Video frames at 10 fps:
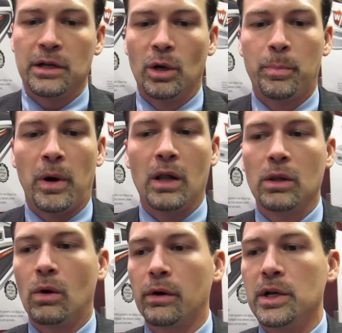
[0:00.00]
And you know,
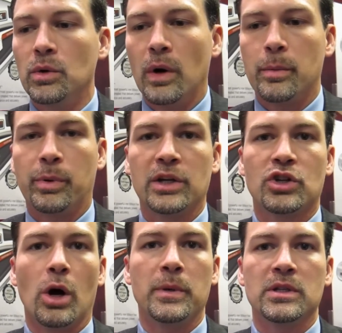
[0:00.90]
Paul Lawrie, who won the
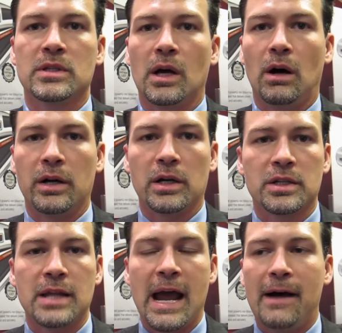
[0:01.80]
British Opens on our
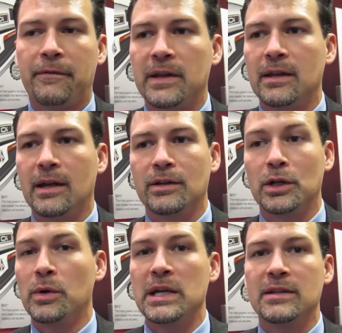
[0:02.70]
staff, and
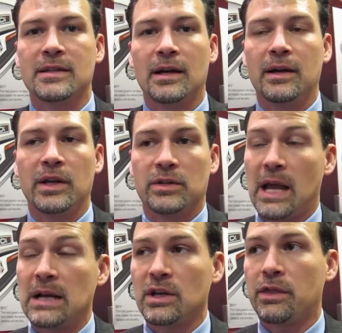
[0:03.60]
you know, he's
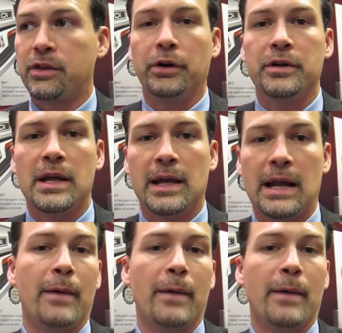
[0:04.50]
actually third at